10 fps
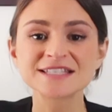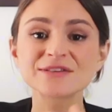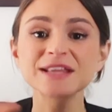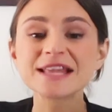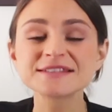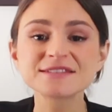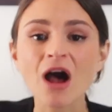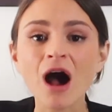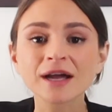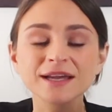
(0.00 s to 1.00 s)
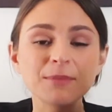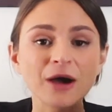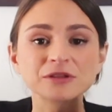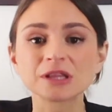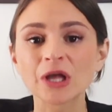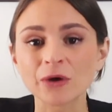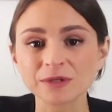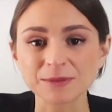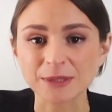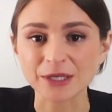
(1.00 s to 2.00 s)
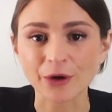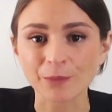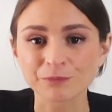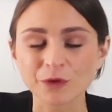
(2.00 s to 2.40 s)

So let's talk about low libido,